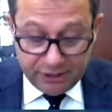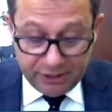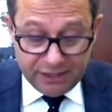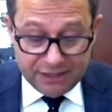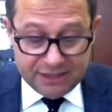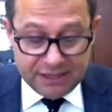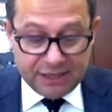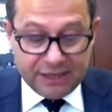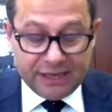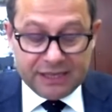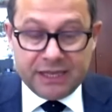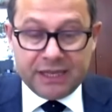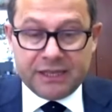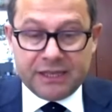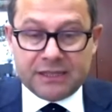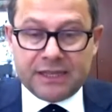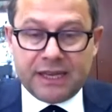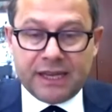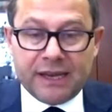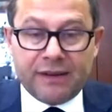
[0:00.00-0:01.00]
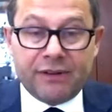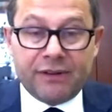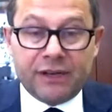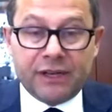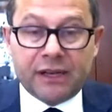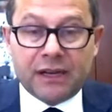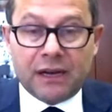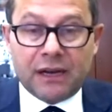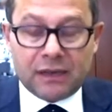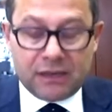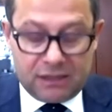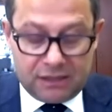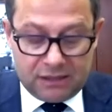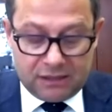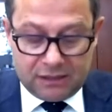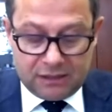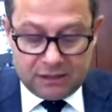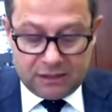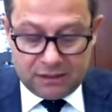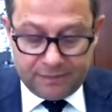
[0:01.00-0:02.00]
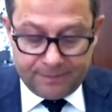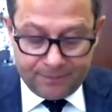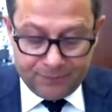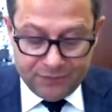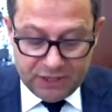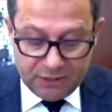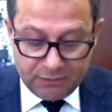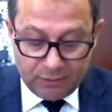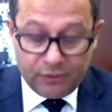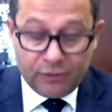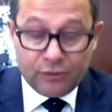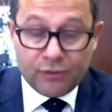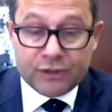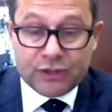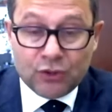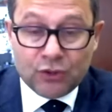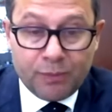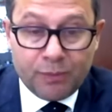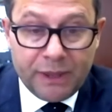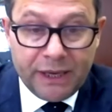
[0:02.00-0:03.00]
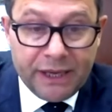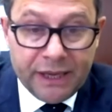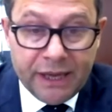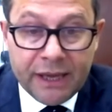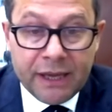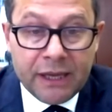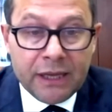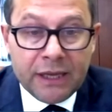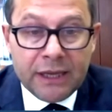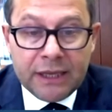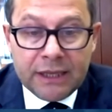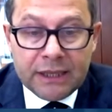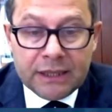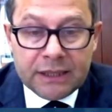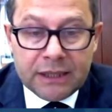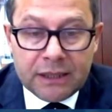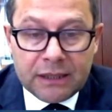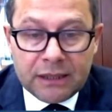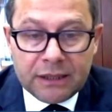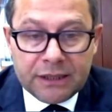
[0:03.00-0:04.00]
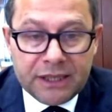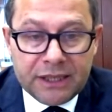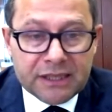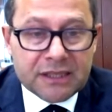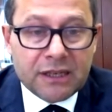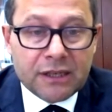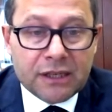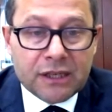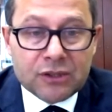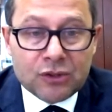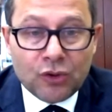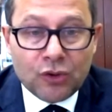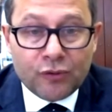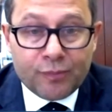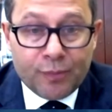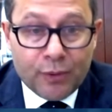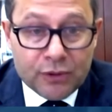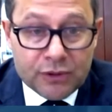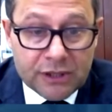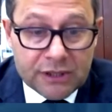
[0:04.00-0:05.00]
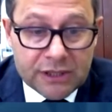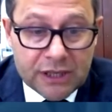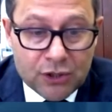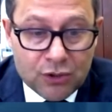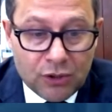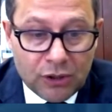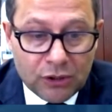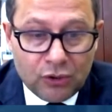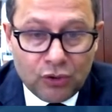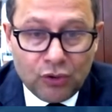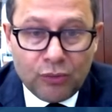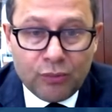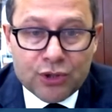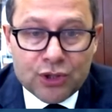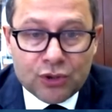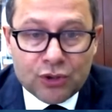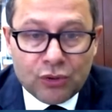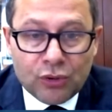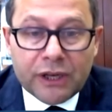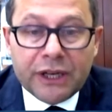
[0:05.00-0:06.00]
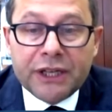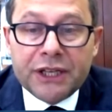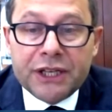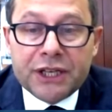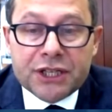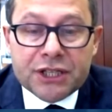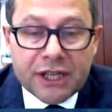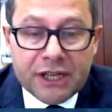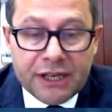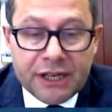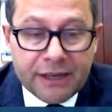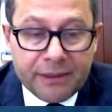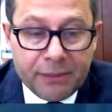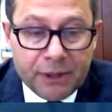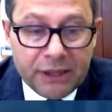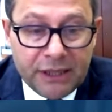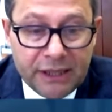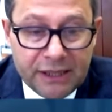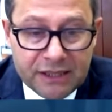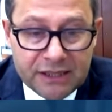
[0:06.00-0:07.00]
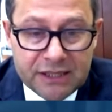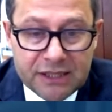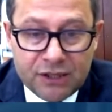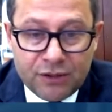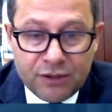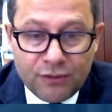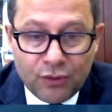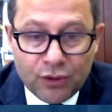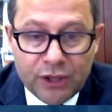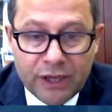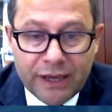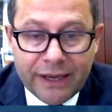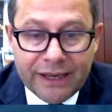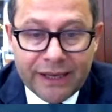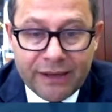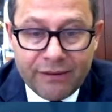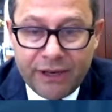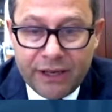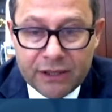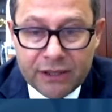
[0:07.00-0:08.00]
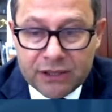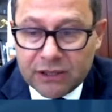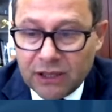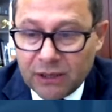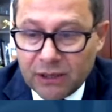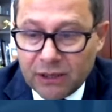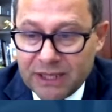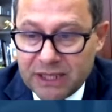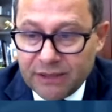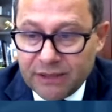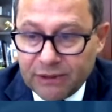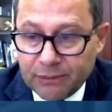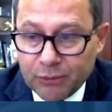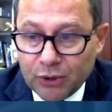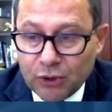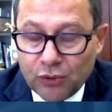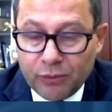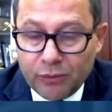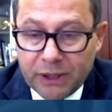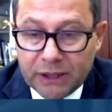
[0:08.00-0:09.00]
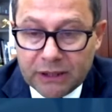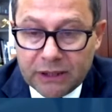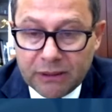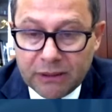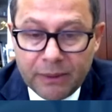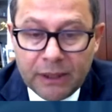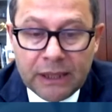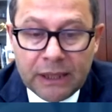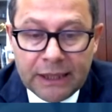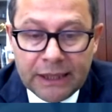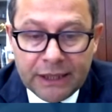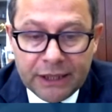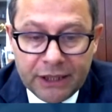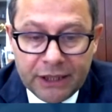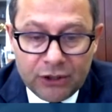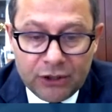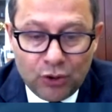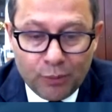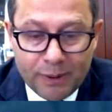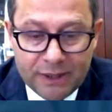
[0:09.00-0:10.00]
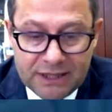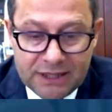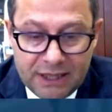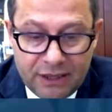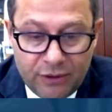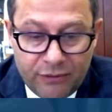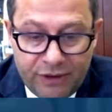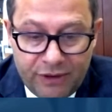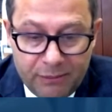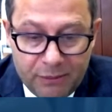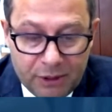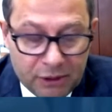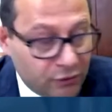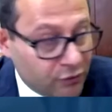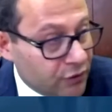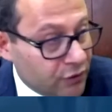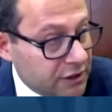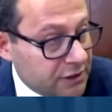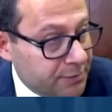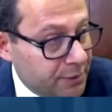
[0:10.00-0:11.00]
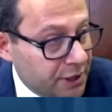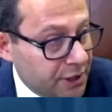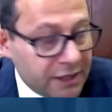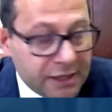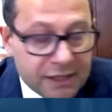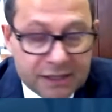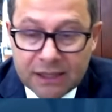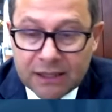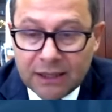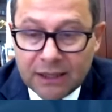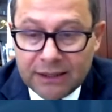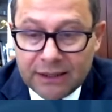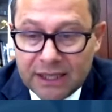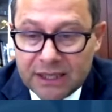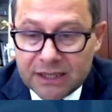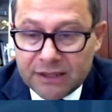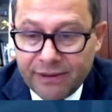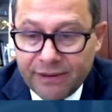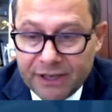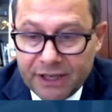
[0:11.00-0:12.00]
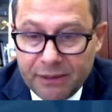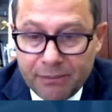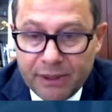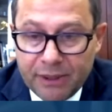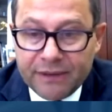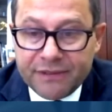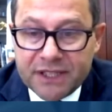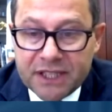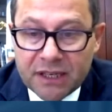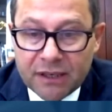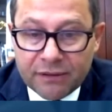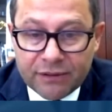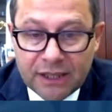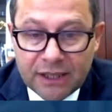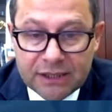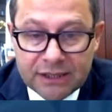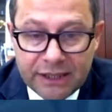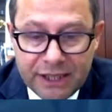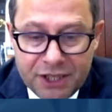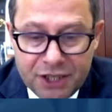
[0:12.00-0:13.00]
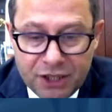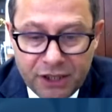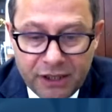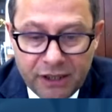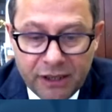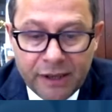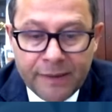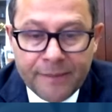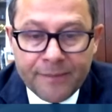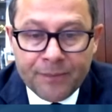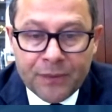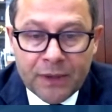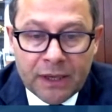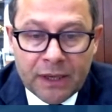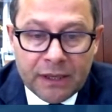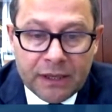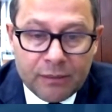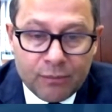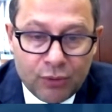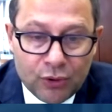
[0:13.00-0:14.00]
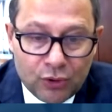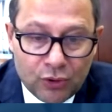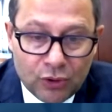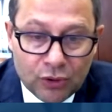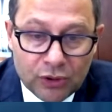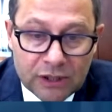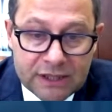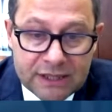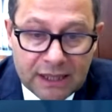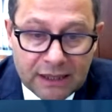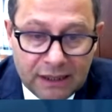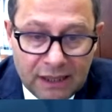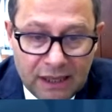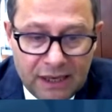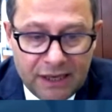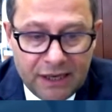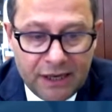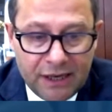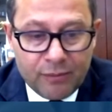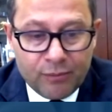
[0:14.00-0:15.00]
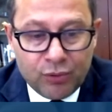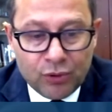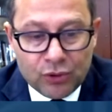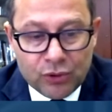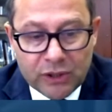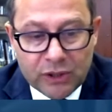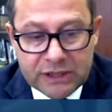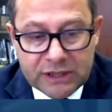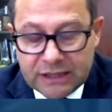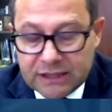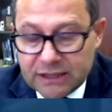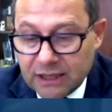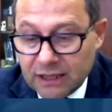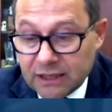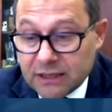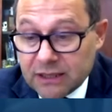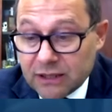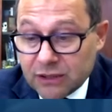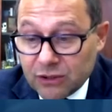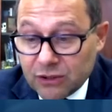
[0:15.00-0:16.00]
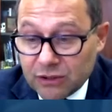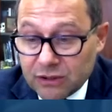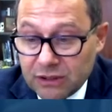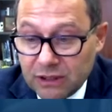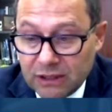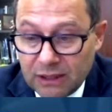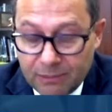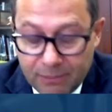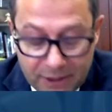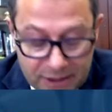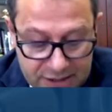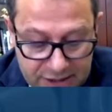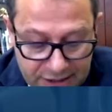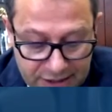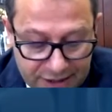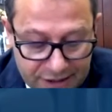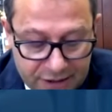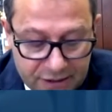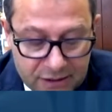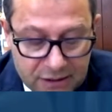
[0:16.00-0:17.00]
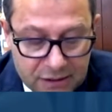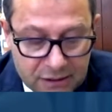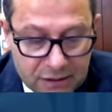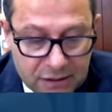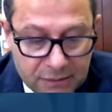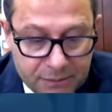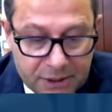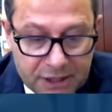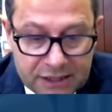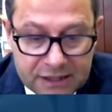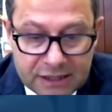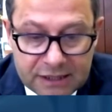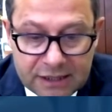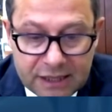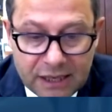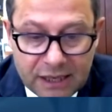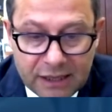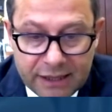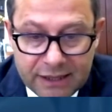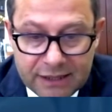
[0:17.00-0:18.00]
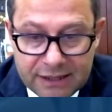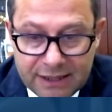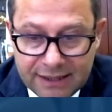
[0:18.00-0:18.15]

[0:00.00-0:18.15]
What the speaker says: I'm not speaking too much about clinical guidelines, although it declared like a main topic of my presentation. I will say a few words. Just the clinical guidelines today is a legal document, and until recently, they were all similar in their significance, national or associations